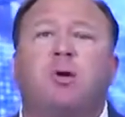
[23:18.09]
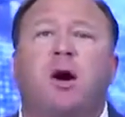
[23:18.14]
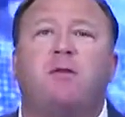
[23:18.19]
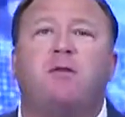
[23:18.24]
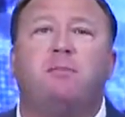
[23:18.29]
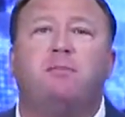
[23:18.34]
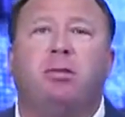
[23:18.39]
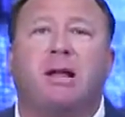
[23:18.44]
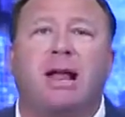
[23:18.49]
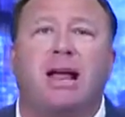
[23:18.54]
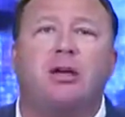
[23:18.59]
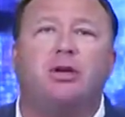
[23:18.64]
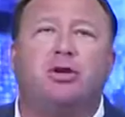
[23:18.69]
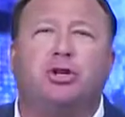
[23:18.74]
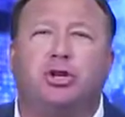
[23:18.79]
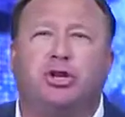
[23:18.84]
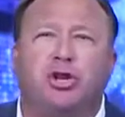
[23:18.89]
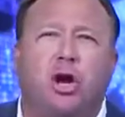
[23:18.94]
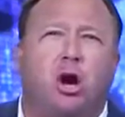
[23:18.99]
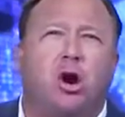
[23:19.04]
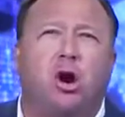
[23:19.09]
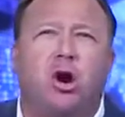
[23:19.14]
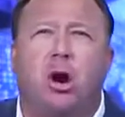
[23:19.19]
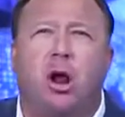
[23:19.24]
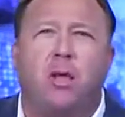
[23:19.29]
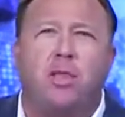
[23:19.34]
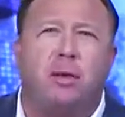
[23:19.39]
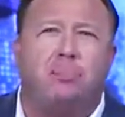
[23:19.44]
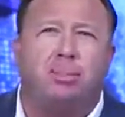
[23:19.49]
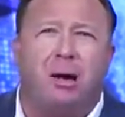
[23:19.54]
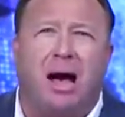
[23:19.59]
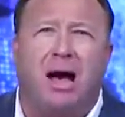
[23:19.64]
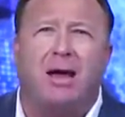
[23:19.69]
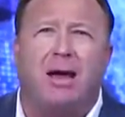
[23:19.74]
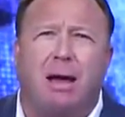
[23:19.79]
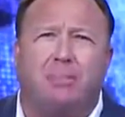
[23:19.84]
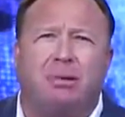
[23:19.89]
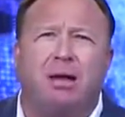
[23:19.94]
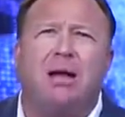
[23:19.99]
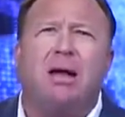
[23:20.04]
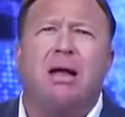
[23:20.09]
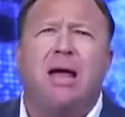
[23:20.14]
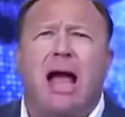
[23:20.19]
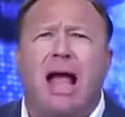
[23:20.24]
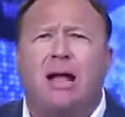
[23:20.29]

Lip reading: was part of a plan to stir the pot up.